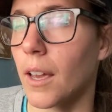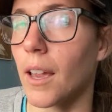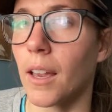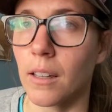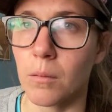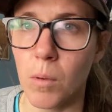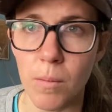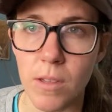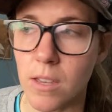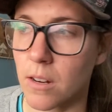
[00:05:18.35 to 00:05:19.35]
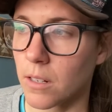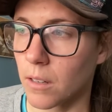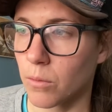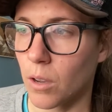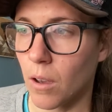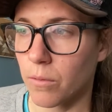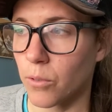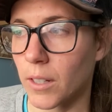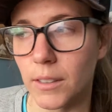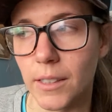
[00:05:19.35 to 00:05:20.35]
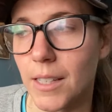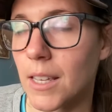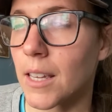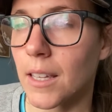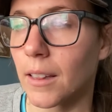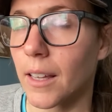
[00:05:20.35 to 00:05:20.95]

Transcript: and maybe they're in a friendly key.